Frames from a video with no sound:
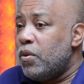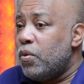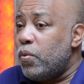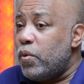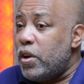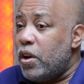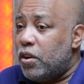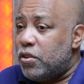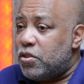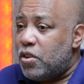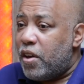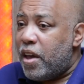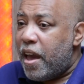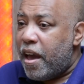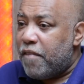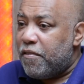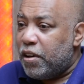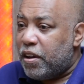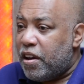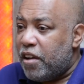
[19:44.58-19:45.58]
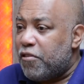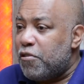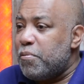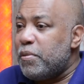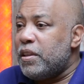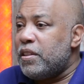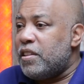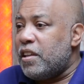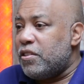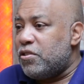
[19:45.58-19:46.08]
We also have a
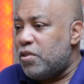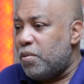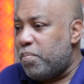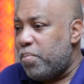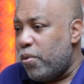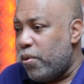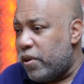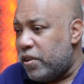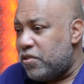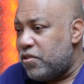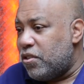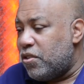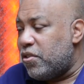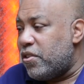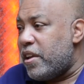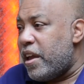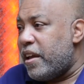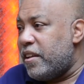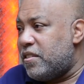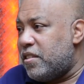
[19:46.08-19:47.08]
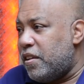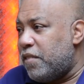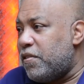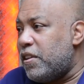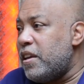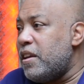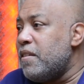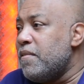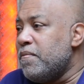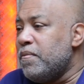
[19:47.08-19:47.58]
government that supports
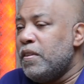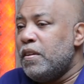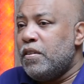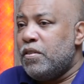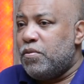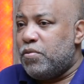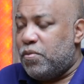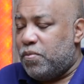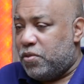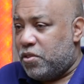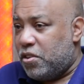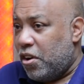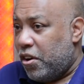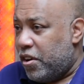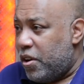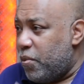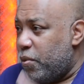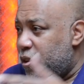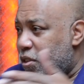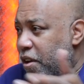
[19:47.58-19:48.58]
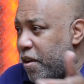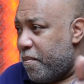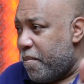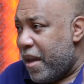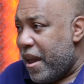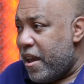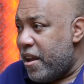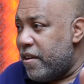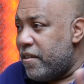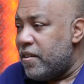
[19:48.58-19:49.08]
creativity, starting with our
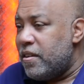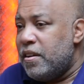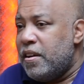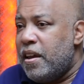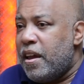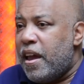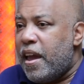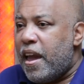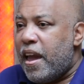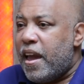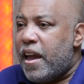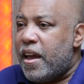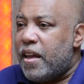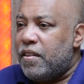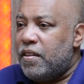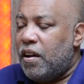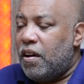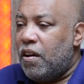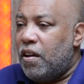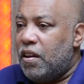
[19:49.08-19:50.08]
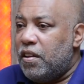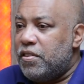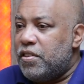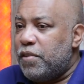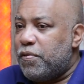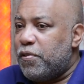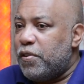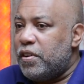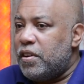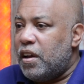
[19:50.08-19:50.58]
mayor and all the
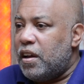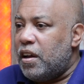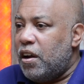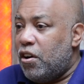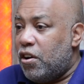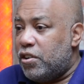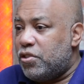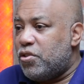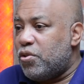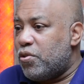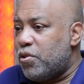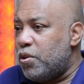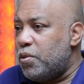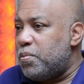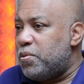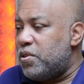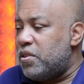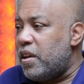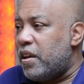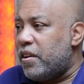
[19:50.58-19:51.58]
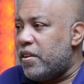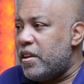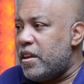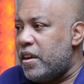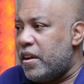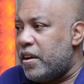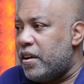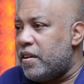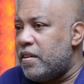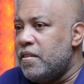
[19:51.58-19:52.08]
different arts groups that are
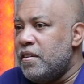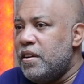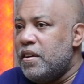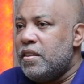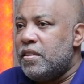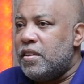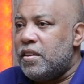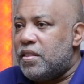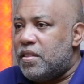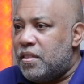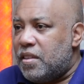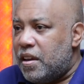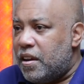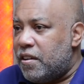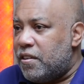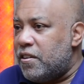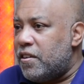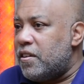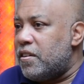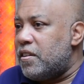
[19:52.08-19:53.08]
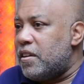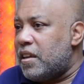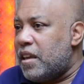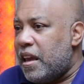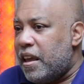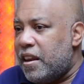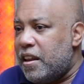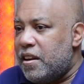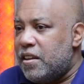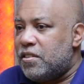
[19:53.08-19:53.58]
here, the theater, the
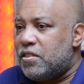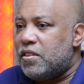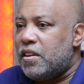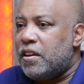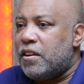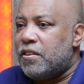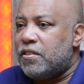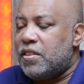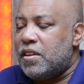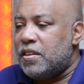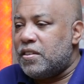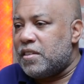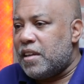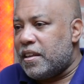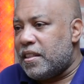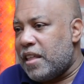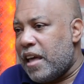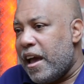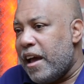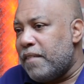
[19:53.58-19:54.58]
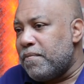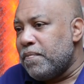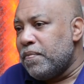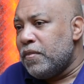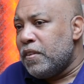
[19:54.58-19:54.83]
Kennedy Center, things like that.